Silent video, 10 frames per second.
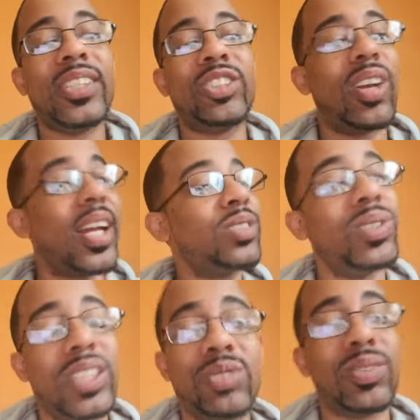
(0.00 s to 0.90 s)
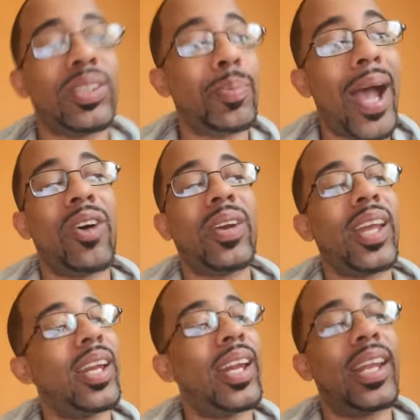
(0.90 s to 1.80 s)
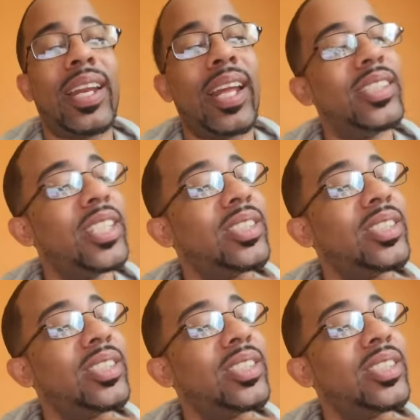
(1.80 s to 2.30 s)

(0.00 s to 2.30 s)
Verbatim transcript: And so that's what this was about, and and and